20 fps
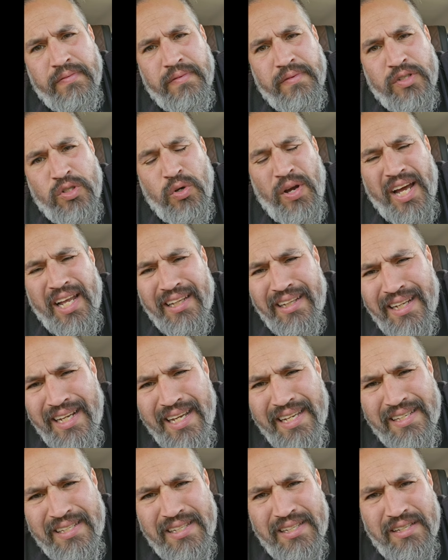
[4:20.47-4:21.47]
to at
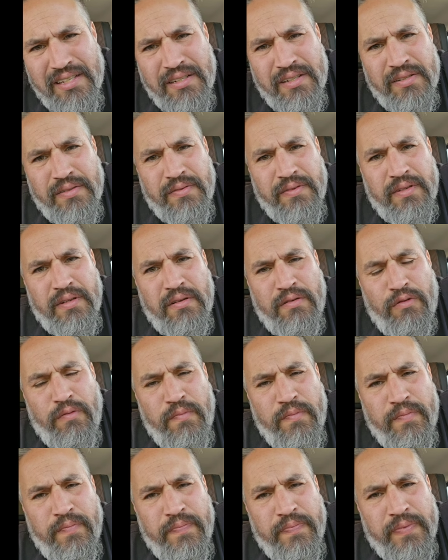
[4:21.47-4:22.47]
least
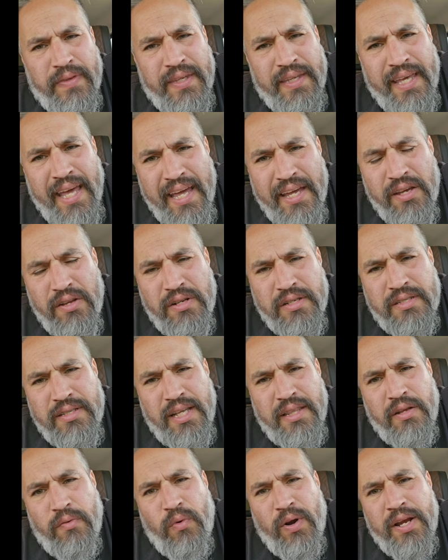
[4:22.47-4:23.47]
get you to
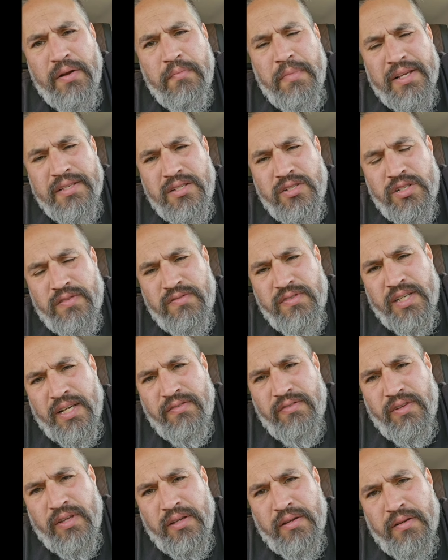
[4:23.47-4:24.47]
send the right message of
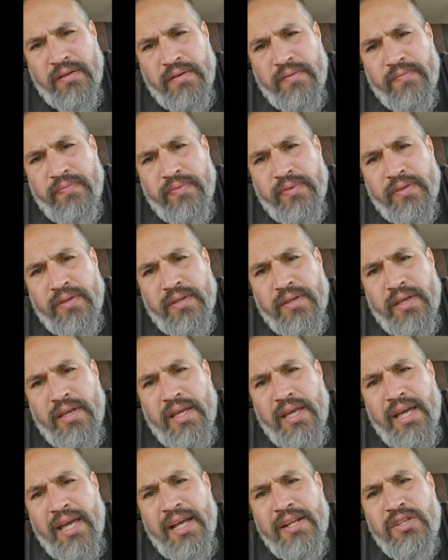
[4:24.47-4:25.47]
safety.
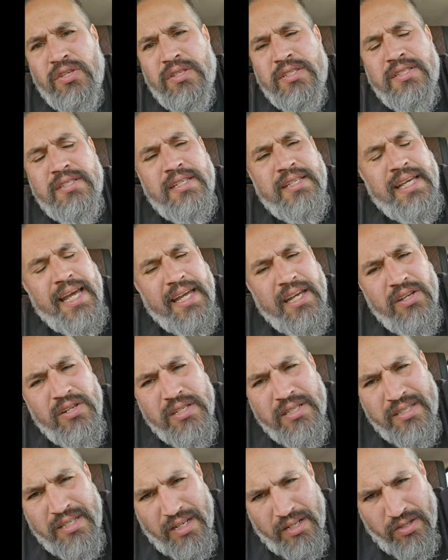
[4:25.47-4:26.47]
And to get you to
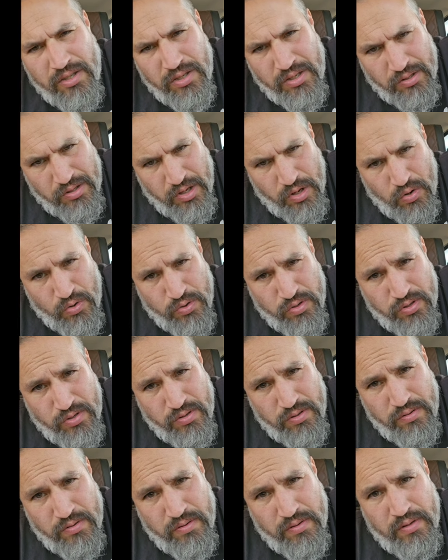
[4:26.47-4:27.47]
sit in the
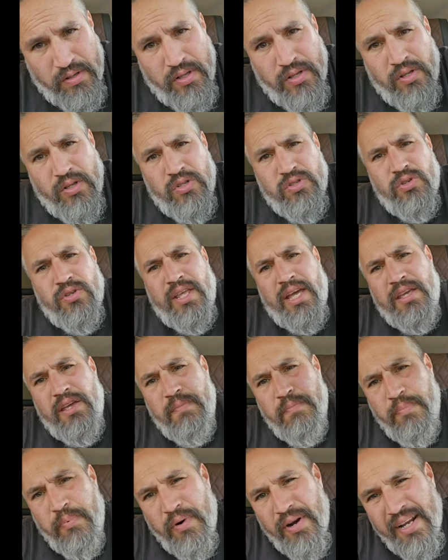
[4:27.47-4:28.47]
dose. So that you
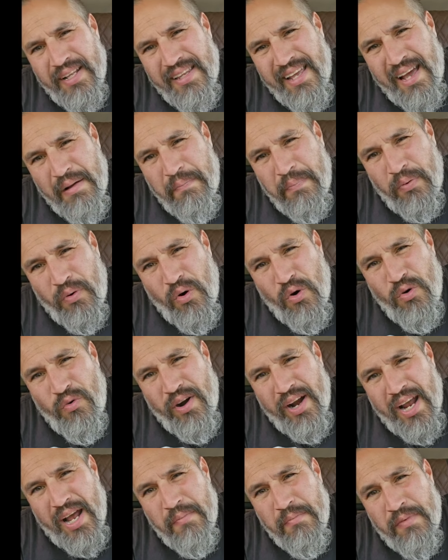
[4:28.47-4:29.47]
bring that
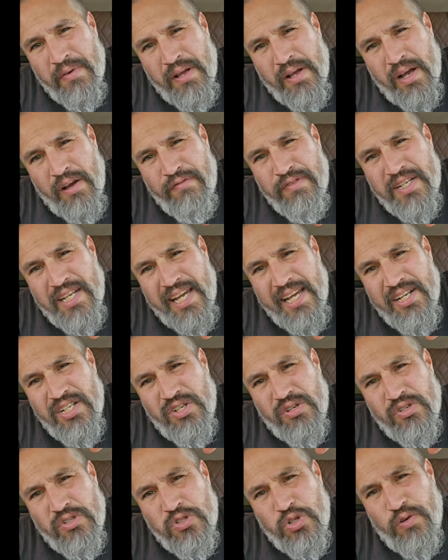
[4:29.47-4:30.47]
program of
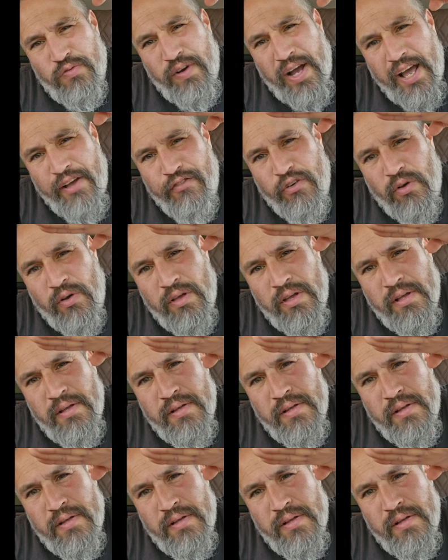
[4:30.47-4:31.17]
danger, survival,